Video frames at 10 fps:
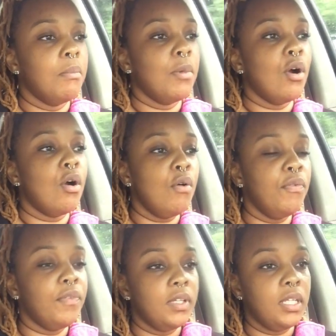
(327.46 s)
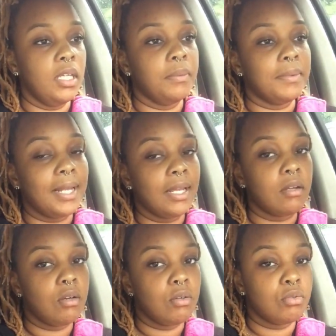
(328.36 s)
But hopefully when I
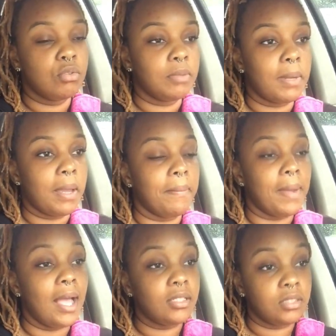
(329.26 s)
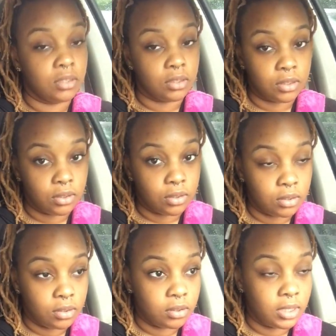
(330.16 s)
go to my
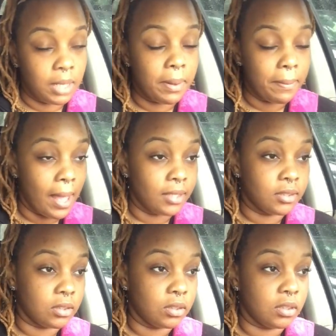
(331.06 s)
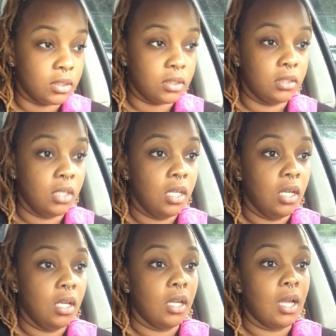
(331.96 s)
get my master's,
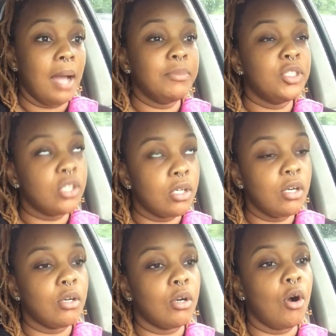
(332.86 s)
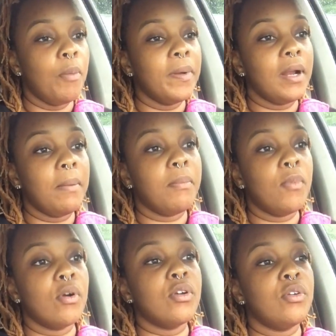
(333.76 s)
I'm sure it'll open up
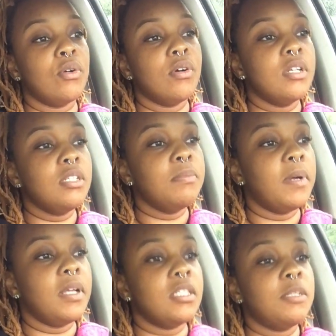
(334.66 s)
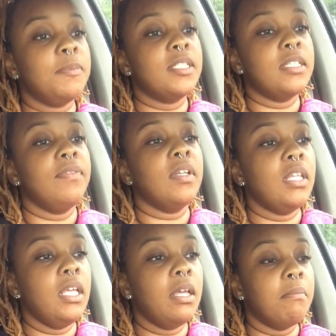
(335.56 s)
more doors, but
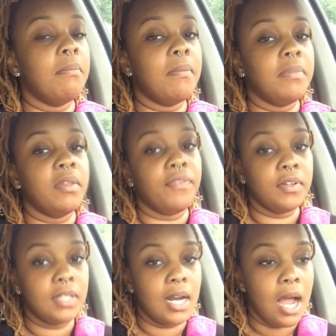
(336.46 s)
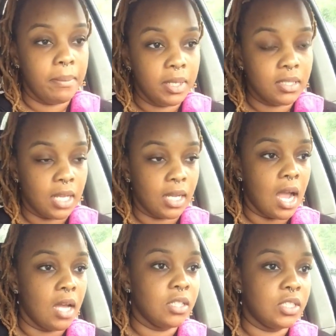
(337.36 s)
specifically in the field that I'm in,
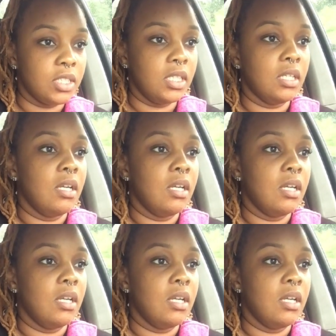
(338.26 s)
psychology,